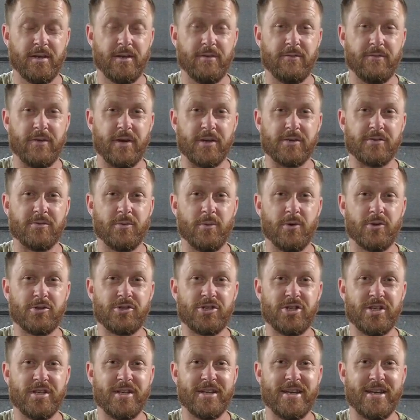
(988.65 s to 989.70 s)
thanks for
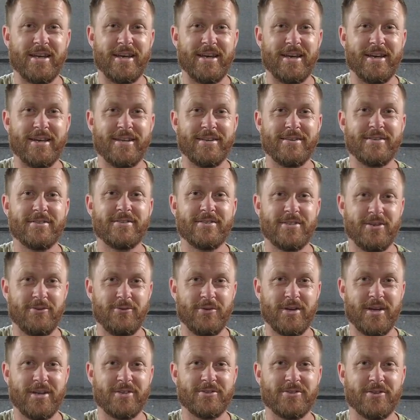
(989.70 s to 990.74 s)
watching, and till next